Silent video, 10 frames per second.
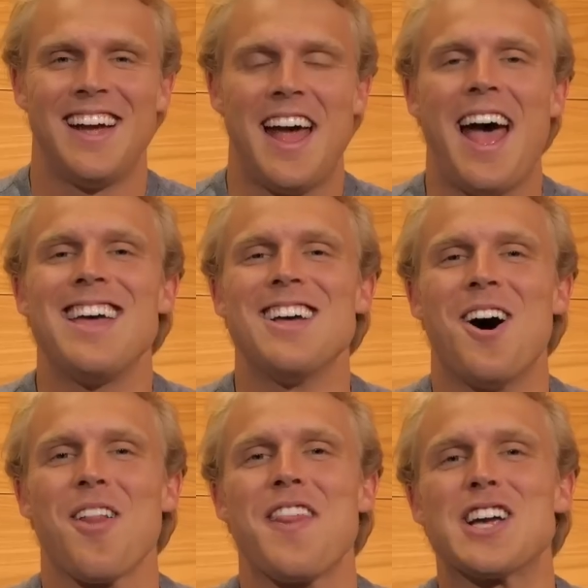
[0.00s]
Hey
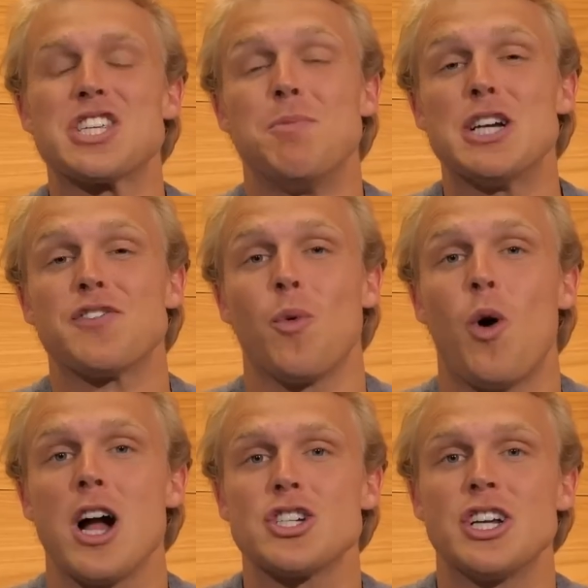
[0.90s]
y'all, thanks so much for
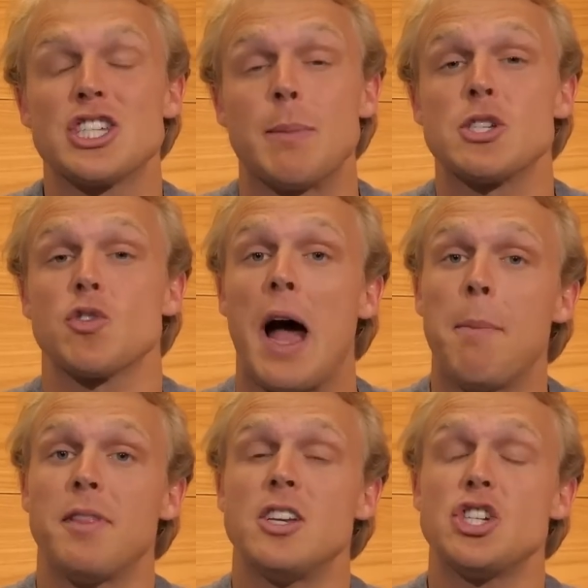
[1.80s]
watching.
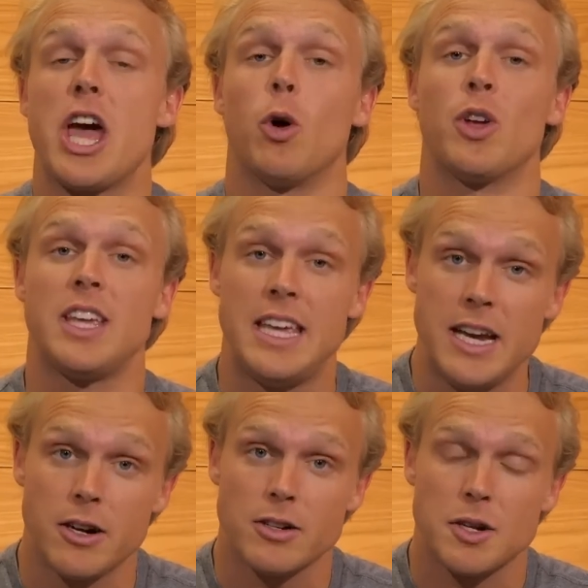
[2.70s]
Subscribe to the channel
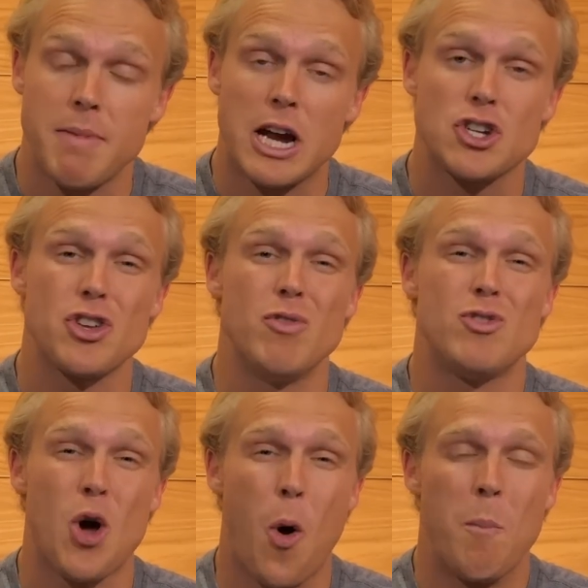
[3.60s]
here to make sure you
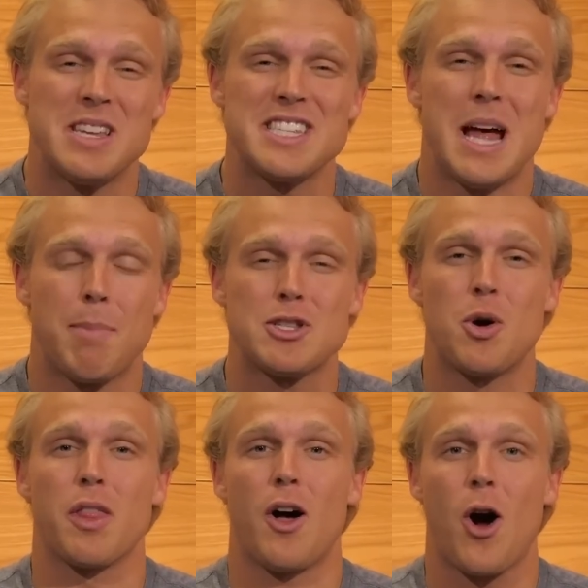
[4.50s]
don't miss an
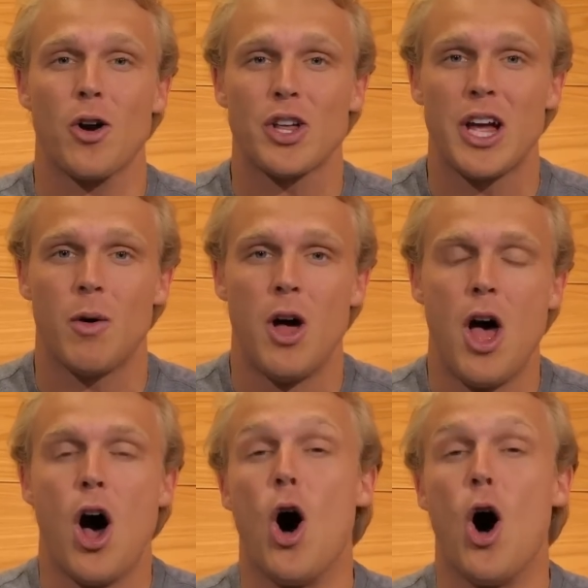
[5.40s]
episode of The Hard Count.